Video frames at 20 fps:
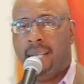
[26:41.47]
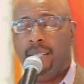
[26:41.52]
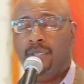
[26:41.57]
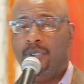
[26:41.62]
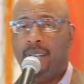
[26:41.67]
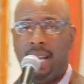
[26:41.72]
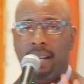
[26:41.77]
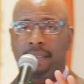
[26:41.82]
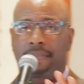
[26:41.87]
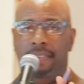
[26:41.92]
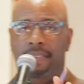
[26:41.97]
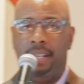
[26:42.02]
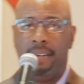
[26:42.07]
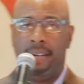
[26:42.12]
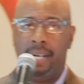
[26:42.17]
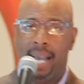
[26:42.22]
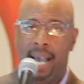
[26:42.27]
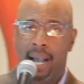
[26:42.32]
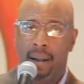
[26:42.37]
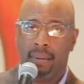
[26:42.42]
say you got to
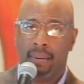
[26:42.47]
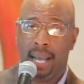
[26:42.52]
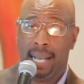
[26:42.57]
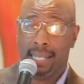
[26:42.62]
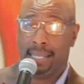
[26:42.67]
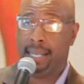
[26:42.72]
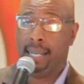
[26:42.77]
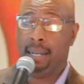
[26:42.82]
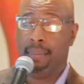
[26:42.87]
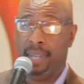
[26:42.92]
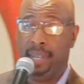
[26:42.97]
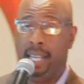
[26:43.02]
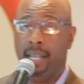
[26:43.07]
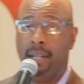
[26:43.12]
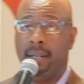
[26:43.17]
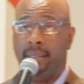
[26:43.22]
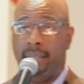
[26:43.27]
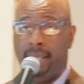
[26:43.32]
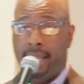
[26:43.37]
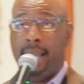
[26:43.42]
figure it out. I say I'm
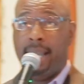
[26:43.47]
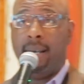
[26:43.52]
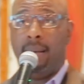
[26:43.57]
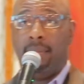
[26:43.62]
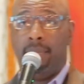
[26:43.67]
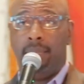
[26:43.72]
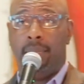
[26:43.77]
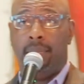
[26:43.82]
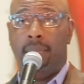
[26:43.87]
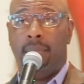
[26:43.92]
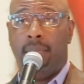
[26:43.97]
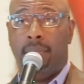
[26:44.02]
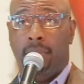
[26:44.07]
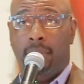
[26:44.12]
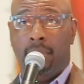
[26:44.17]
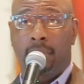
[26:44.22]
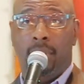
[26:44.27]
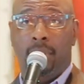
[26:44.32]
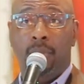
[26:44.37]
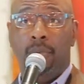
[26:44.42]
here to help.
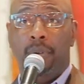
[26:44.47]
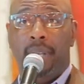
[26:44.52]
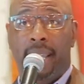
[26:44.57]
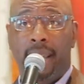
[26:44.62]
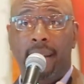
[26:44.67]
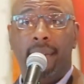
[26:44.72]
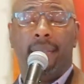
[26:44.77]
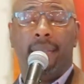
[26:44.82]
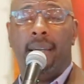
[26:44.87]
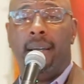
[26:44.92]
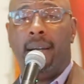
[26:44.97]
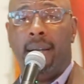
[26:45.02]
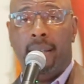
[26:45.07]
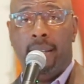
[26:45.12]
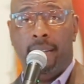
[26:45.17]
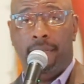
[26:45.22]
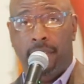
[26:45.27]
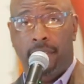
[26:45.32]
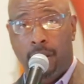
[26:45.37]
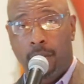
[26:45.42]
You get there
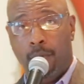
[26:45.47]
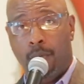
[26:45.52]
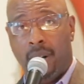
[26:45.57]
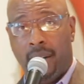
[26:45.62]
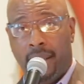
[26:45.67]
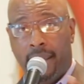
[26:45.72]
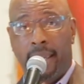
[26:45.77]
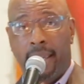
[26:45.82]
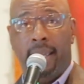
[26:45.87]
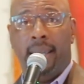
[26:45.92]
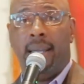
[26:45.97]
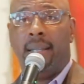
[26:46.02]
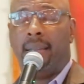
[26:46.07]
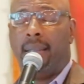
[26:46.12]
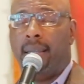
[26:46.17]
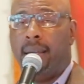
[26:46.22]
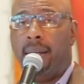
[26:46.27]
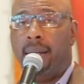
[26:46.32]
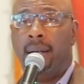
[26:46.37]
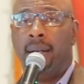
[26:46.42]
if you want to
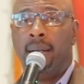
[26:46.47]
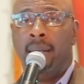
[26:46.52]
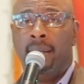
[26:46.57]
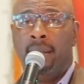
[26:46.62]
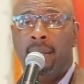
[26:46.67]
get there.